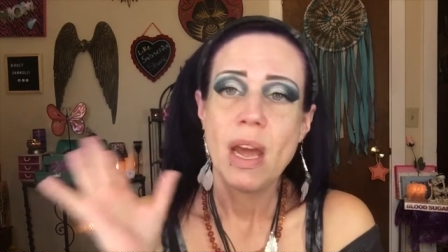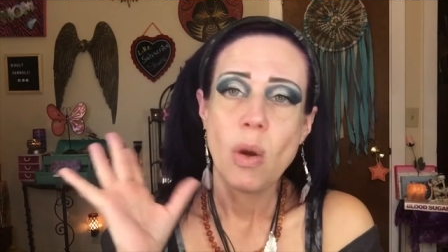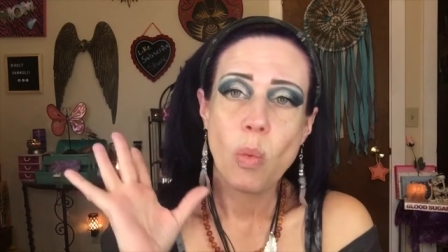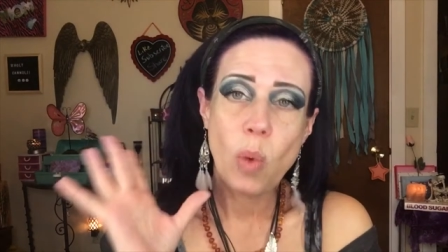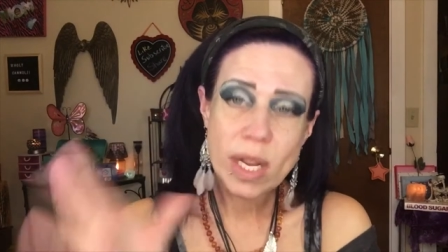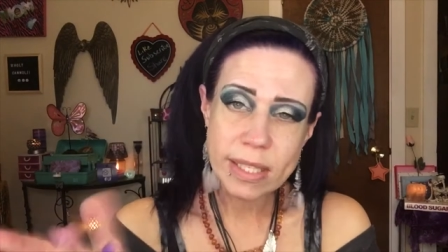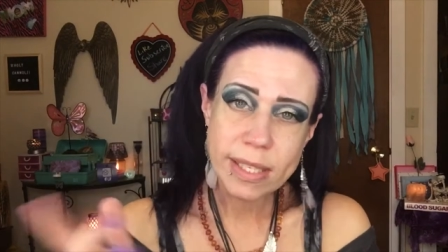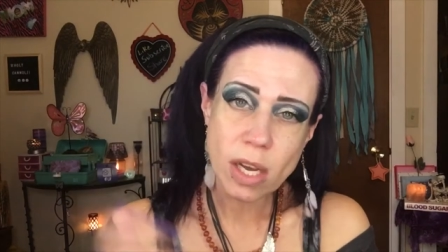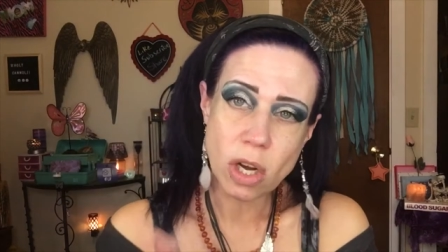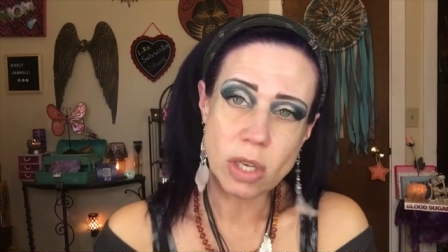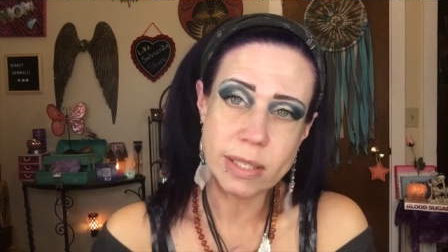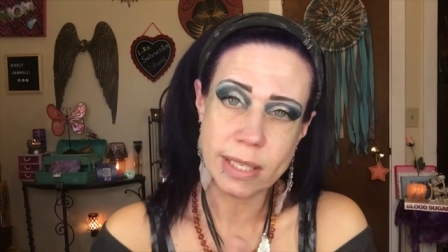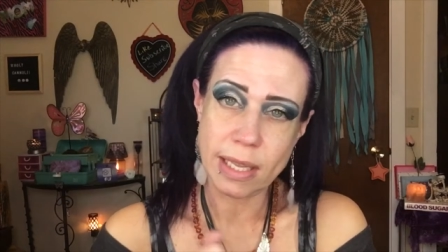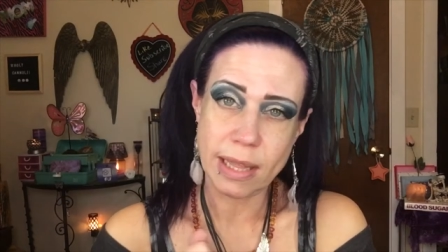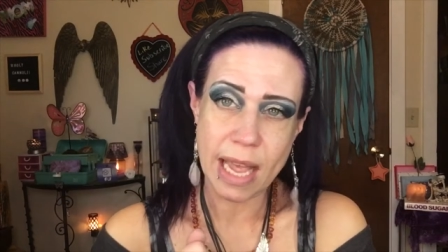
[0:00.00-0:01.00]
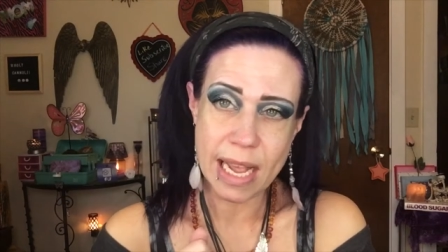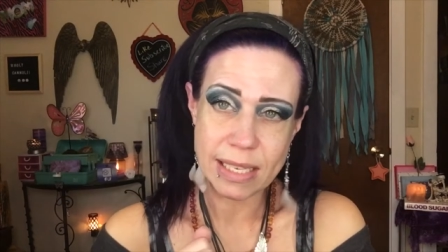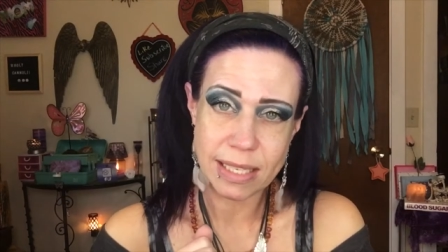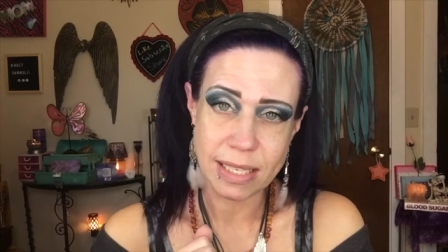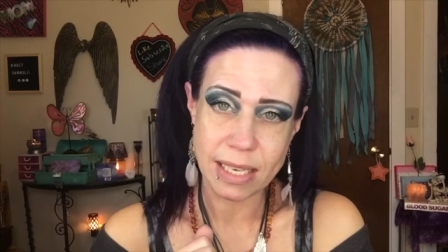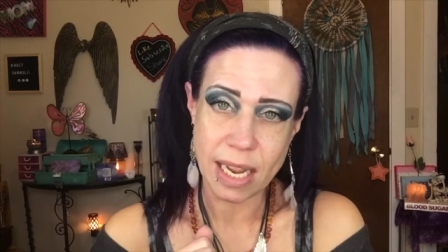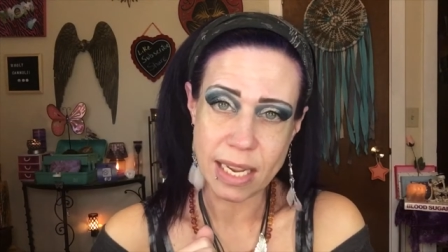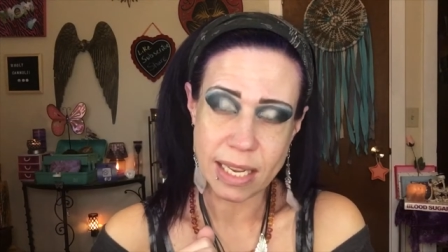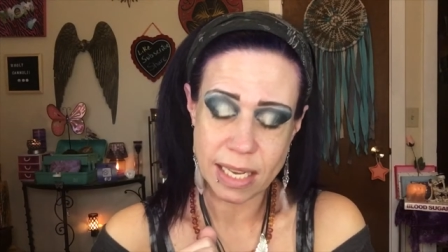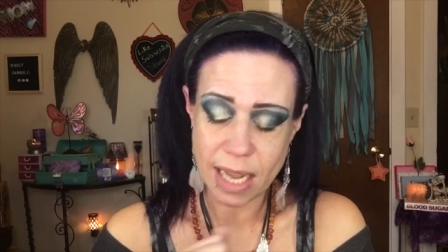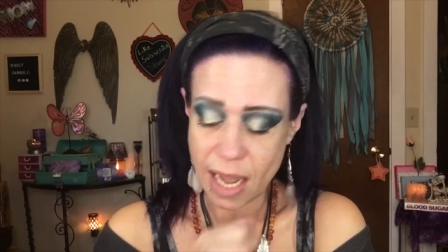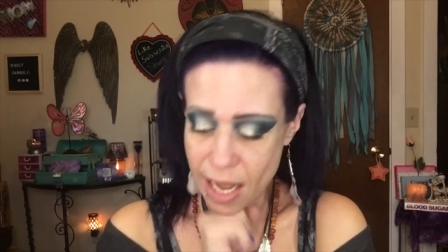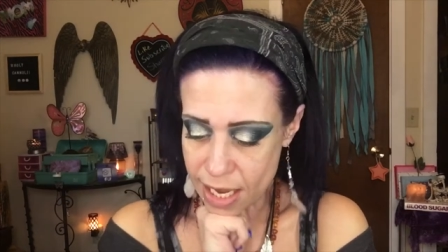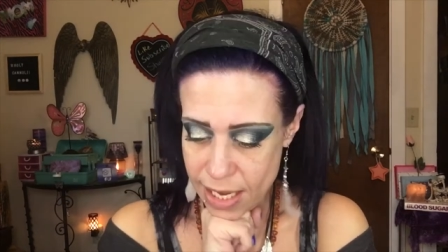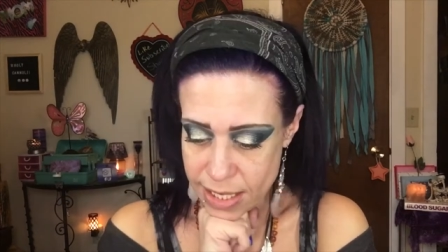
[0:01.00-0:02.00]
Went to Ulta last night,
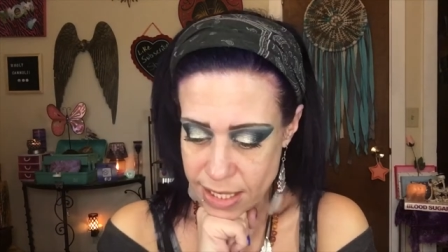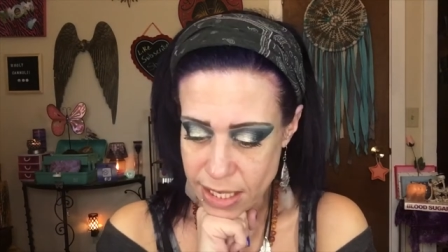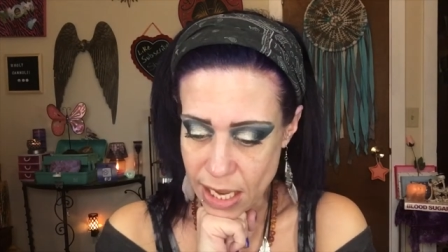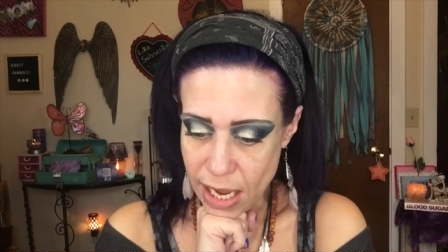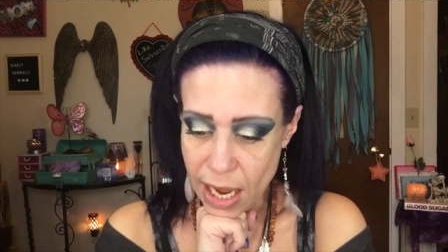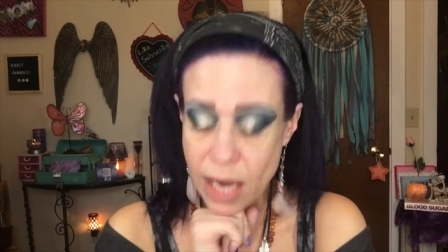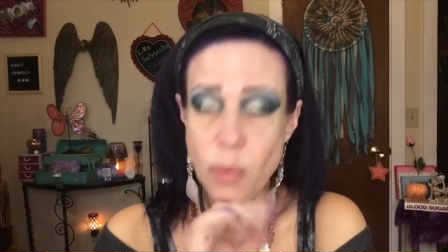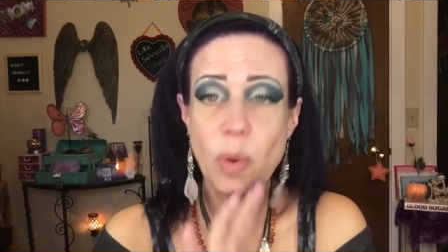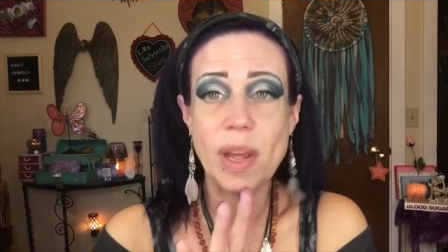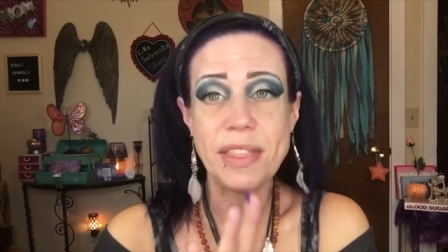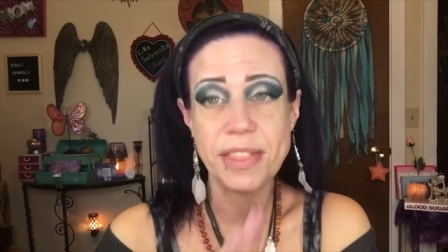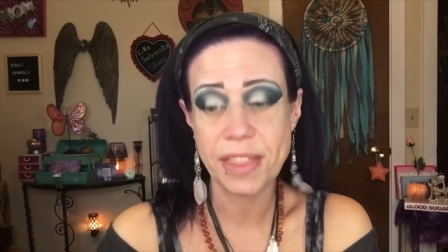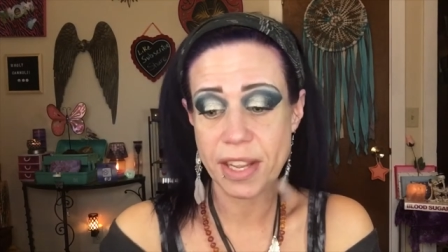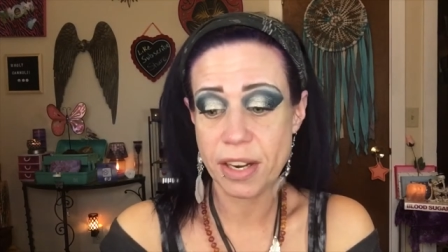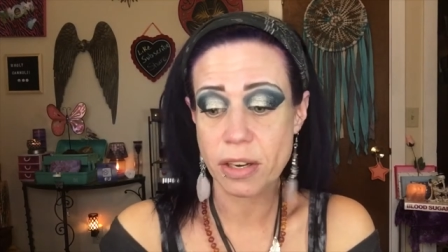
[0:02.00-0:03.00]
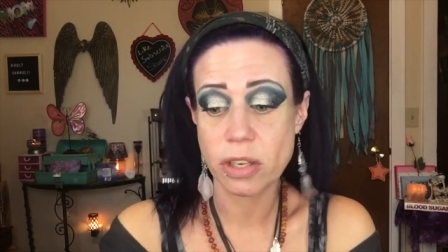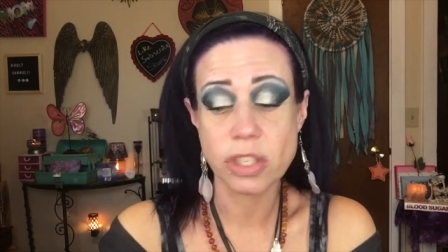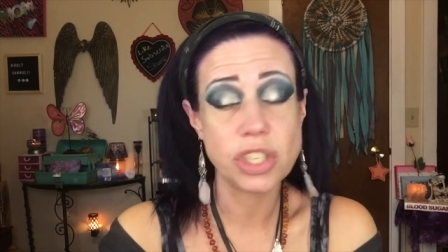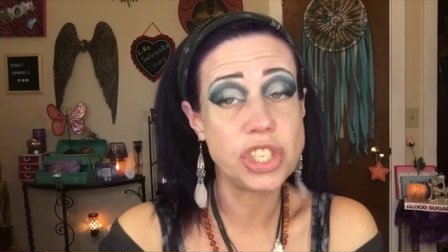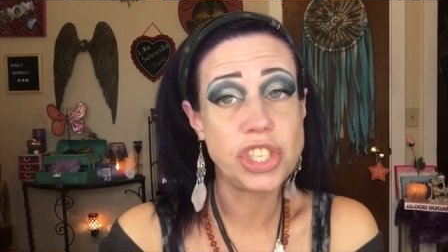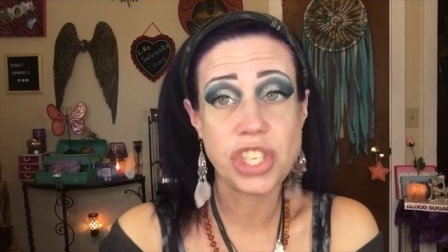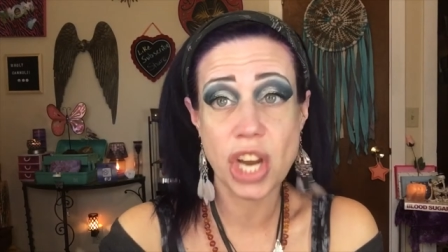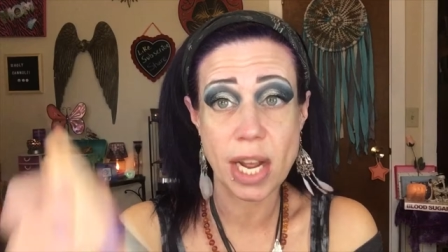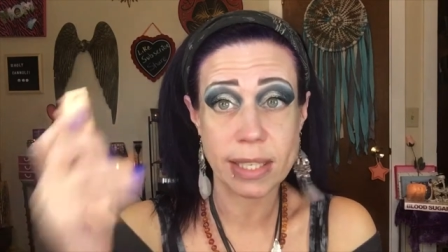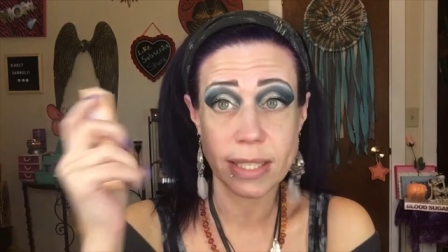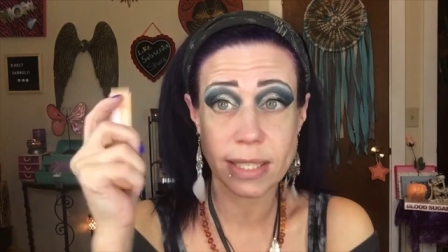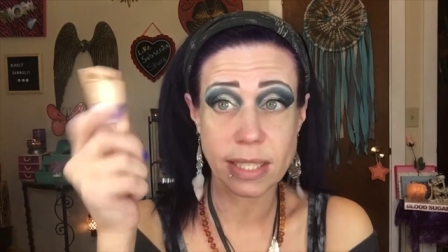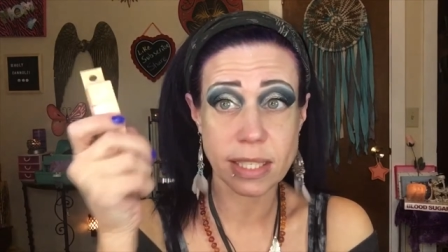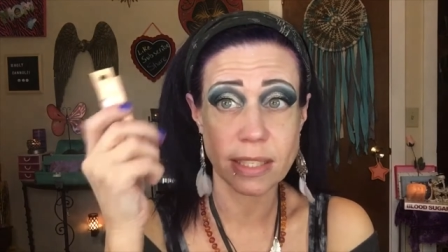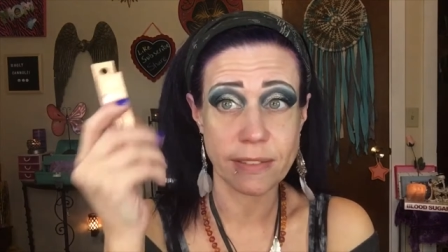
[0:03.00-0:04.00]
guys. I went there
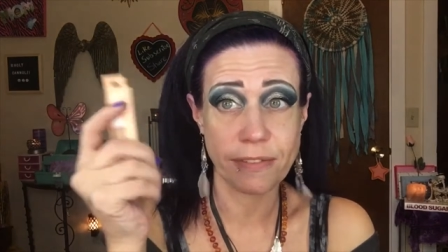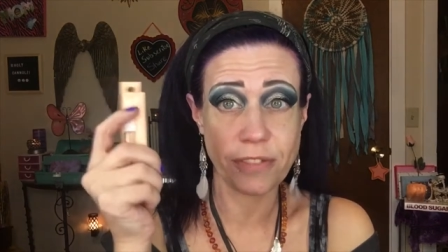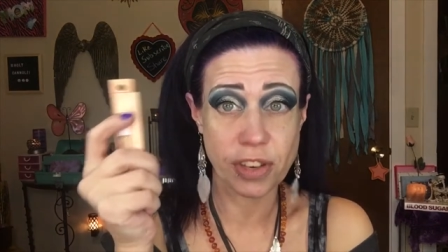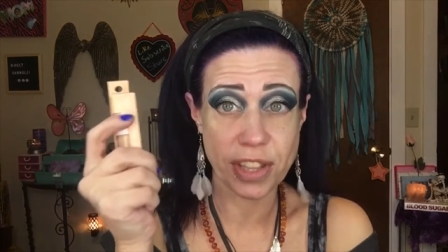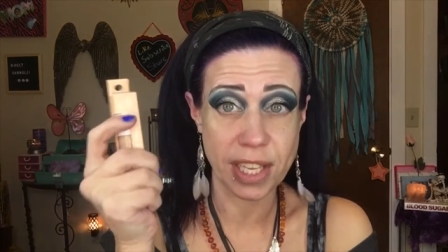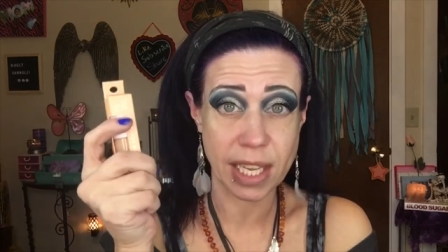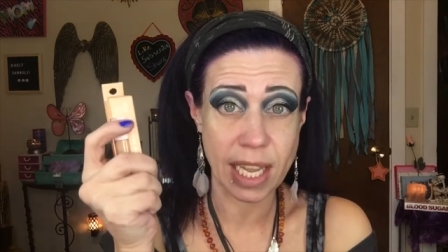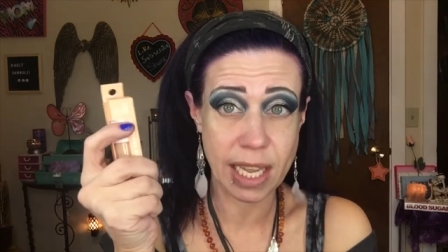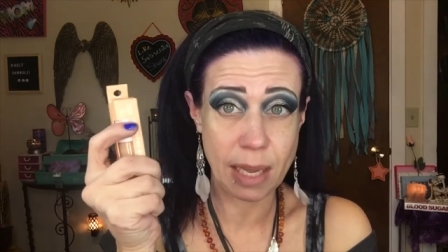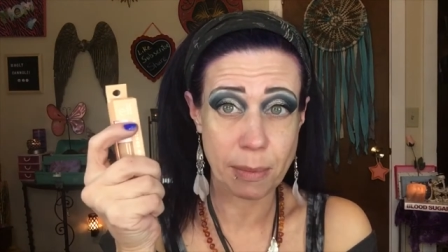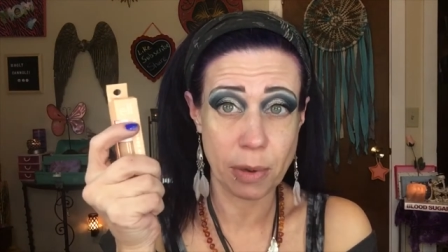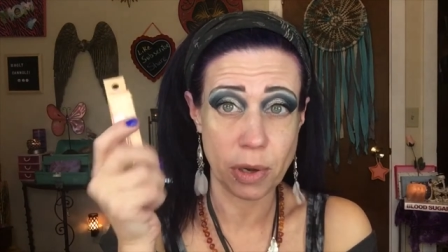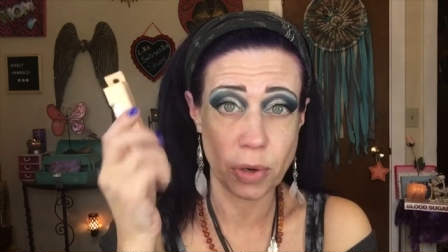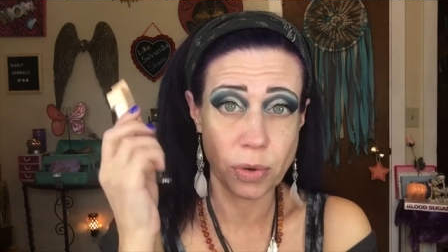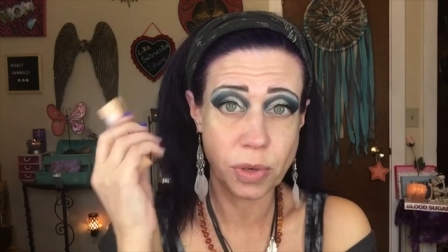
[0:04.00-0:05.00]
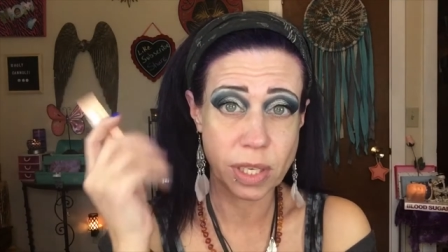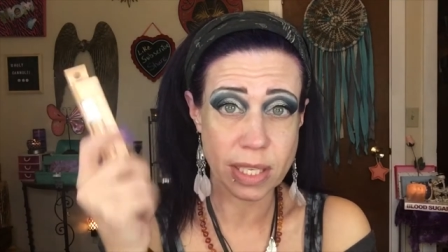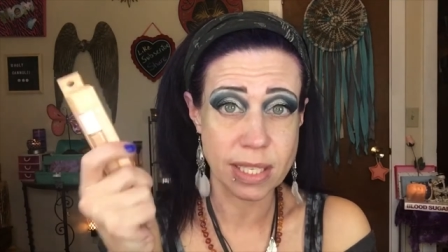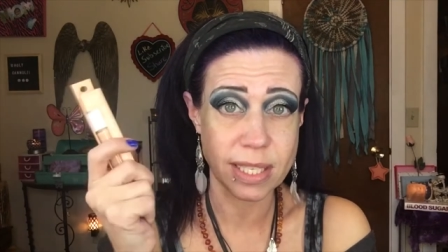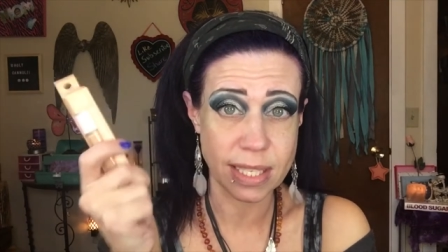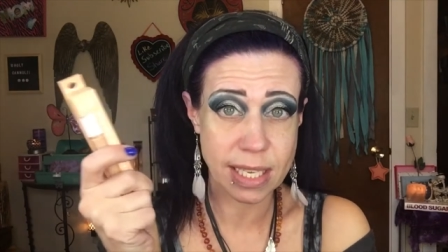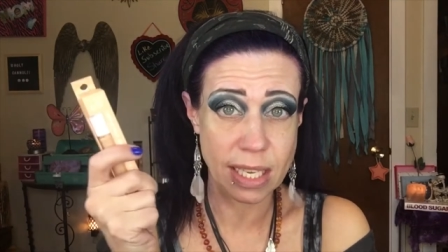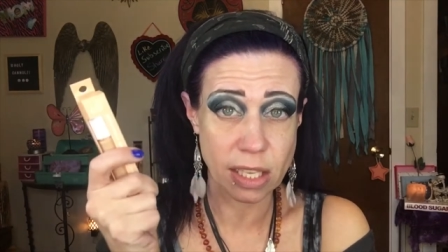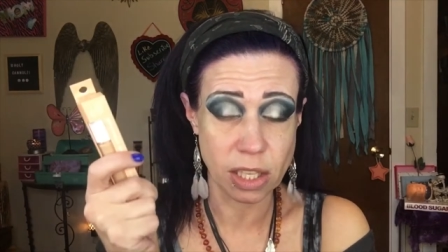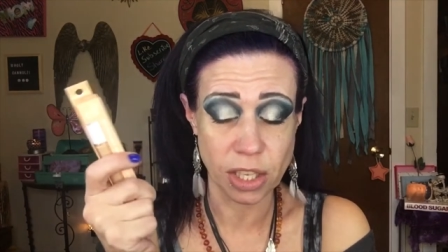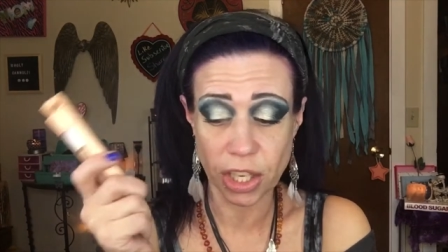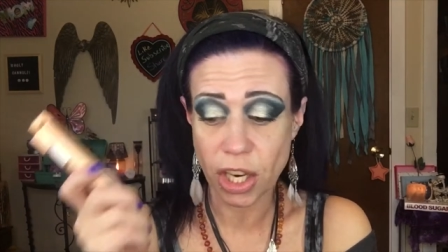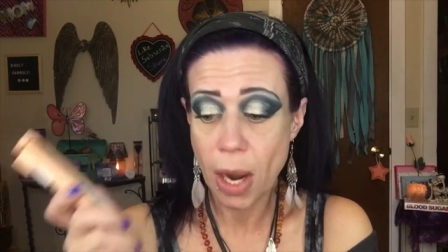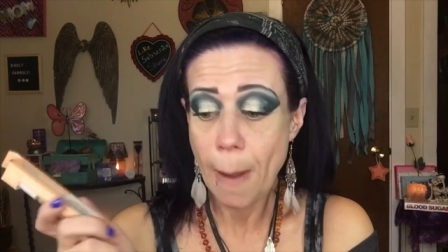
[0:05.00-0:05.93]
just for the camo concealer